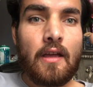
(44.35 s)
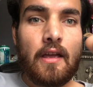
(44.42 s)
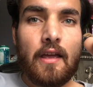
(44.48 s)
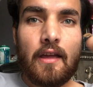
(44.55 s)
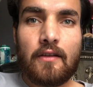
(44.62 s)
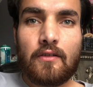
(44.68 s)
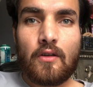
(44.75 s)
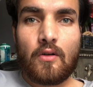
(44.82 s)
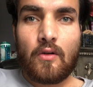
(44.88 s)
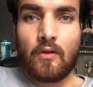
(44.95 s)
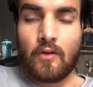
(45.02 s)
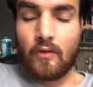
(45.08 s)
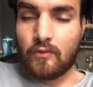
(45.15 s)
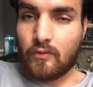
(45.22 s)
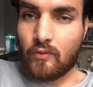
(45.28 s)
and
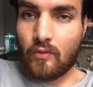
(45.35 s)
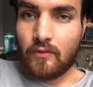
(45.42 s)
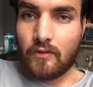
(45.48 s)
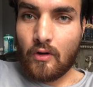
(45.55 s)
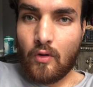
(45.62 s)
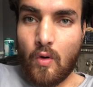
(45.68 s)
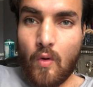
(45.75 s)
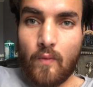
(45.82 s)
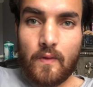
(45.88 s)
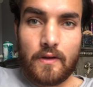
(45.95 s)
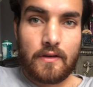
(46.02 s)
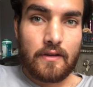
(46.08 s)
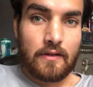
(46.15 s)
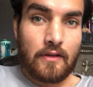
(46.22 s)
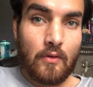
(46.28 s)
during the
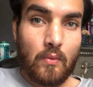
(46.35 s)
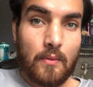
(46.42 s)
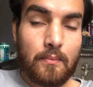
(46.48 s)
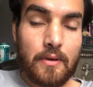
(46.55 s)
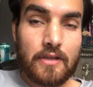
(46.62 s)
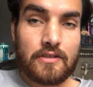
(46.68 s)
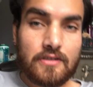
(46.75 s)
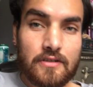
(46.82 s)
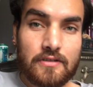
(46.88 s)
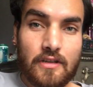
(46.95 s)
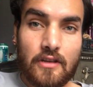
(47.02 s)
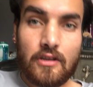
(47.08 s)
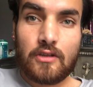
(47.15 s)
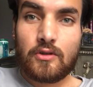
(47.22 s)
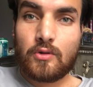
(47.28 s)
COVID there were pictures that
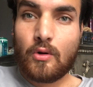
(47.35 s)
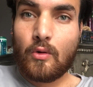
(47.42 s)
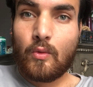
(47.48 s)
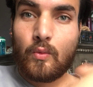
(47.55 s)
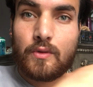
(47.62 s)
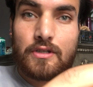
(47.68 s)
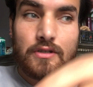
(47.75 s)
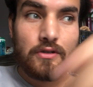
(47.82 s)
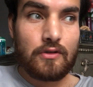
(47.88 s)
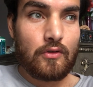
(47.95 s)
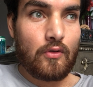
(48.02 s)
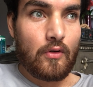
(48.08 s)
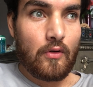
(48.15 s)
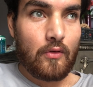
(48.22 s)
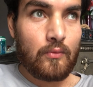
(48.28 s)
he took which
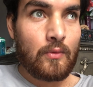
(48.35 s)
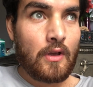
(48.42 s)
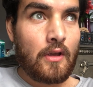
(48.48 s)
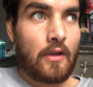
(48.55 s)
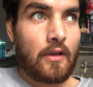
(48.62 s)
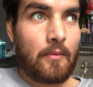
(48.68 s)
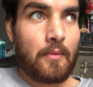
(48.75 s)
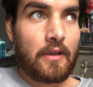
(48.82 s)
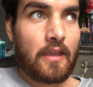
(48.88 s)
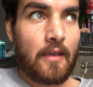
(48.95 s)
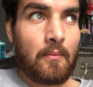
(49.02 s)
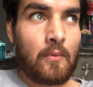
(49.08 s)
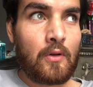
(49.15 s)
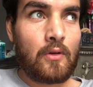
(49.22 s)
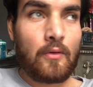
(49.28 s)

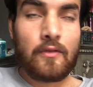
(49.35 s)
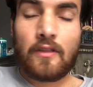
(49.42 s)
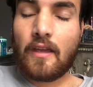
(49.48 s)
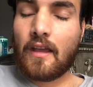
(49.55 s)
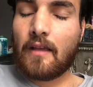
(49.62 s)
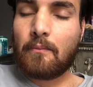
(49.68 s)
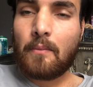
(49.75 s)
they